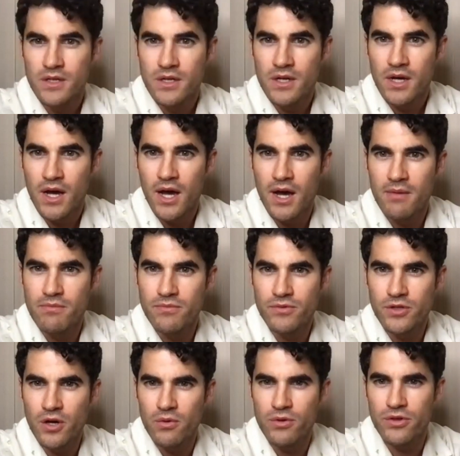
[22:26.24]
I'm
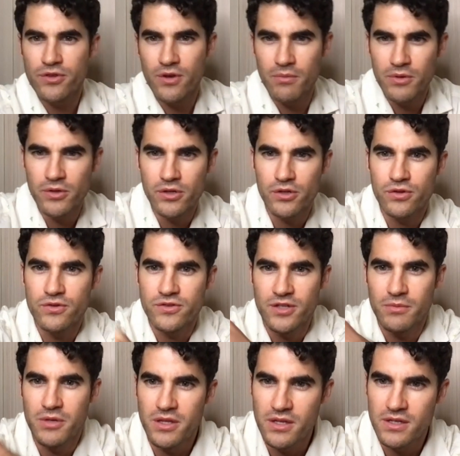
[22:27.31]
going to look through some
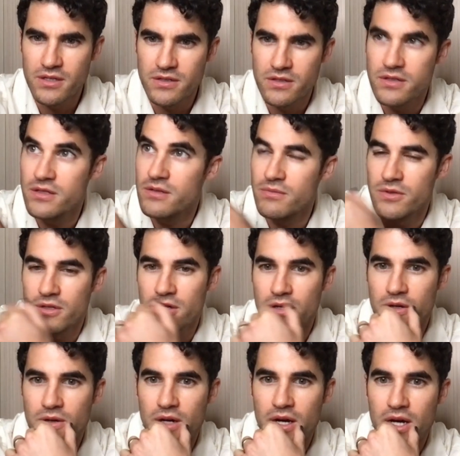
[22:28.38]
of these. Let me
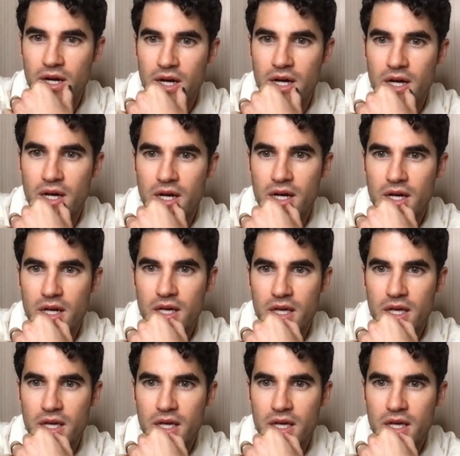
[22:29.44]
go.